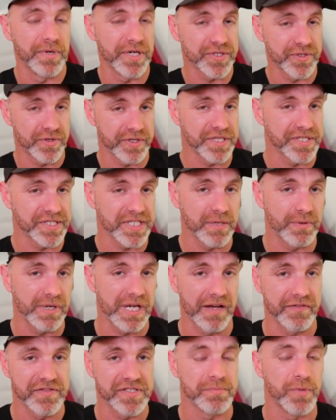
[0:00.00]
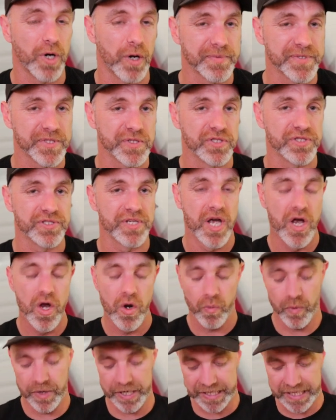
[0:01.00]
but it's good to see we have some options
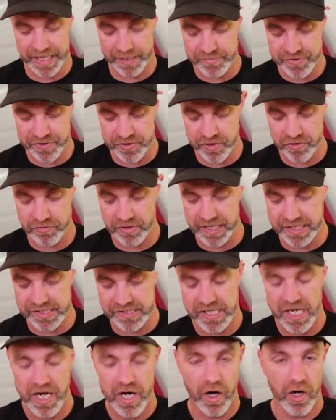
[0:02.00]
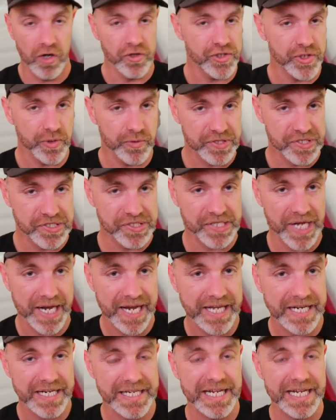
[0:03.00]
when it comes to trucks. Onto a Seat.